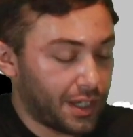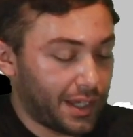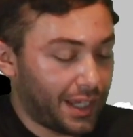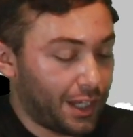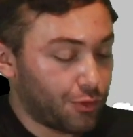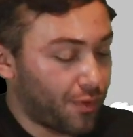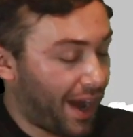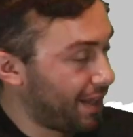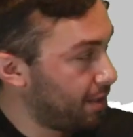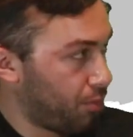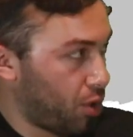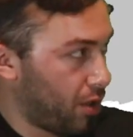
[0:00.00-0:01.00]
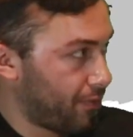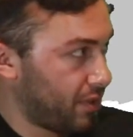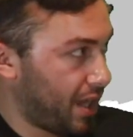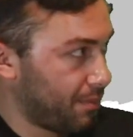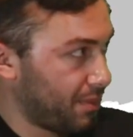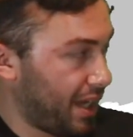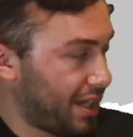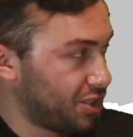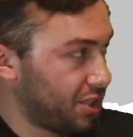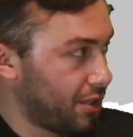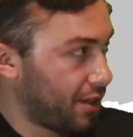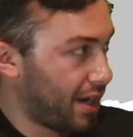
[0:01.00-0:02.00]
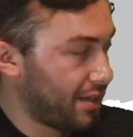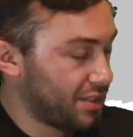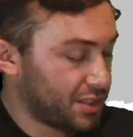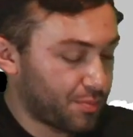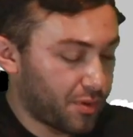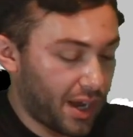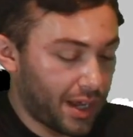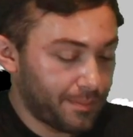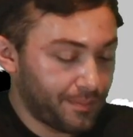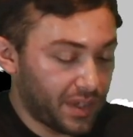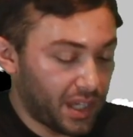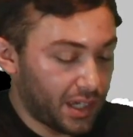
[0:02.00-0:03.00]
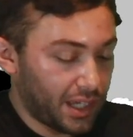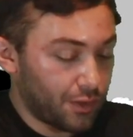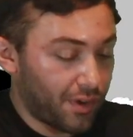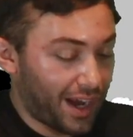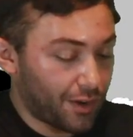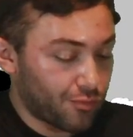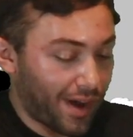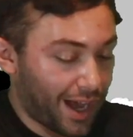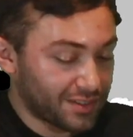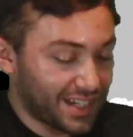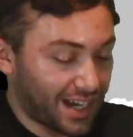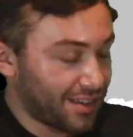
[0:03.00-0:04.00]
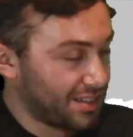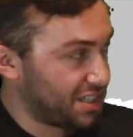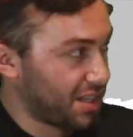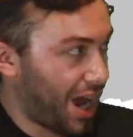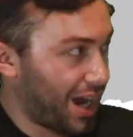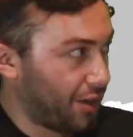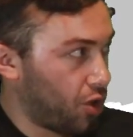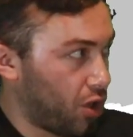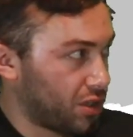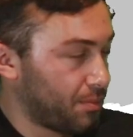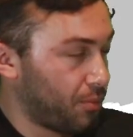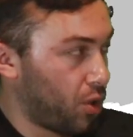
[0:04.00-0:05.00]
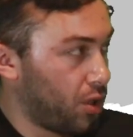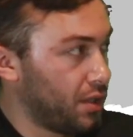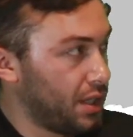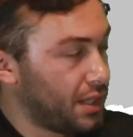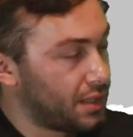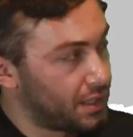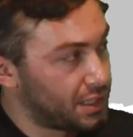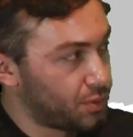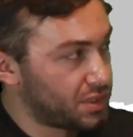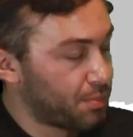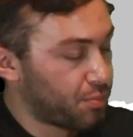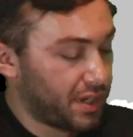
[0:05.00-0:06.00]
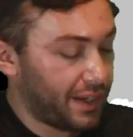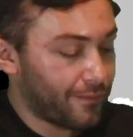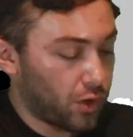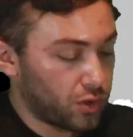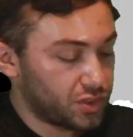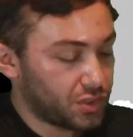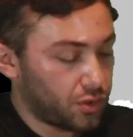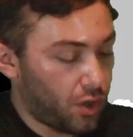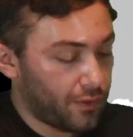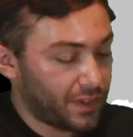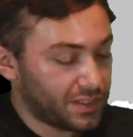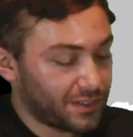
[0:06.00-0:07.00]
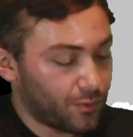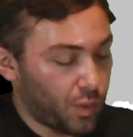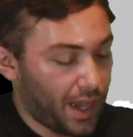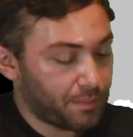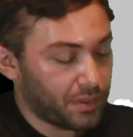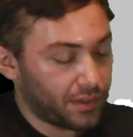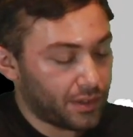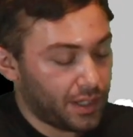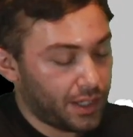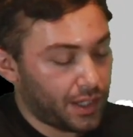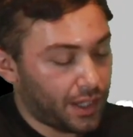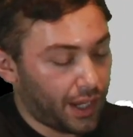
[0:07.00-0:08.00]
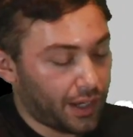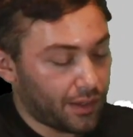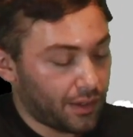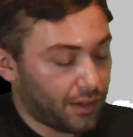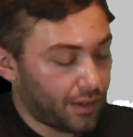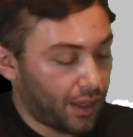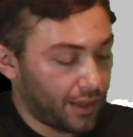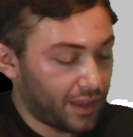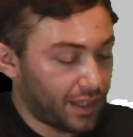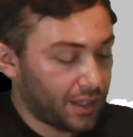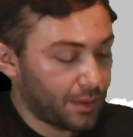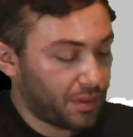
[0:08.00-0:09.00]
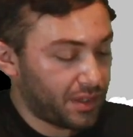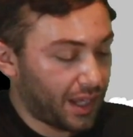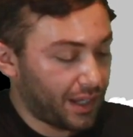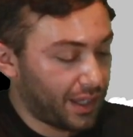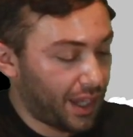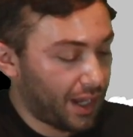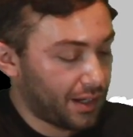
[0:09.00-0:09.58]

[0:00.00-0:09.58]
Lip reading: He ran the ball for them last year out of the spread. He ran routes out of the slot and caught the ball. This was a pretty versatile offensive weapon, and I think he could be that again.